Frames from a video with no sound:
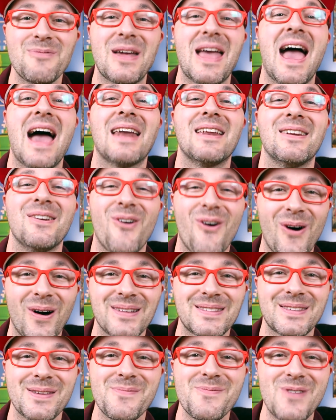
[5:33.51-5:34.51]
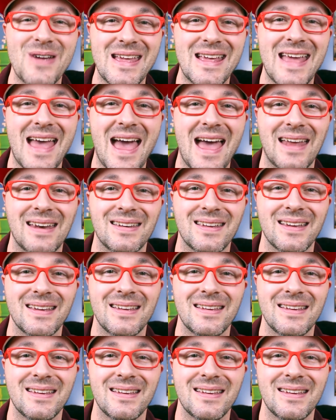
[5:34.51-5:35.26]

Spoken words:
we had an awesome weekend.